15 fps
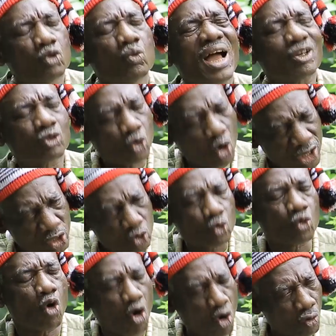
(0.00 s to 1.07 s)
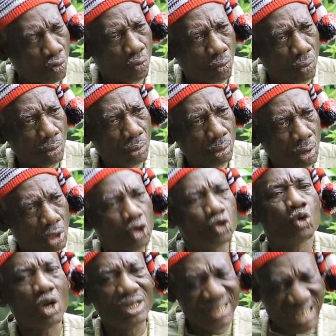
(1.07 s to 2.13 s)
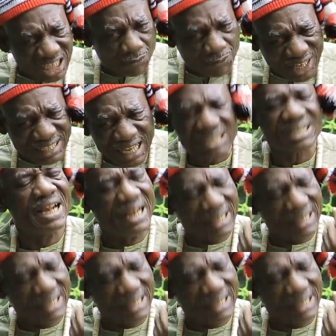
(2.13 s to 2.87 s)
You are talking to your uncle, your late father's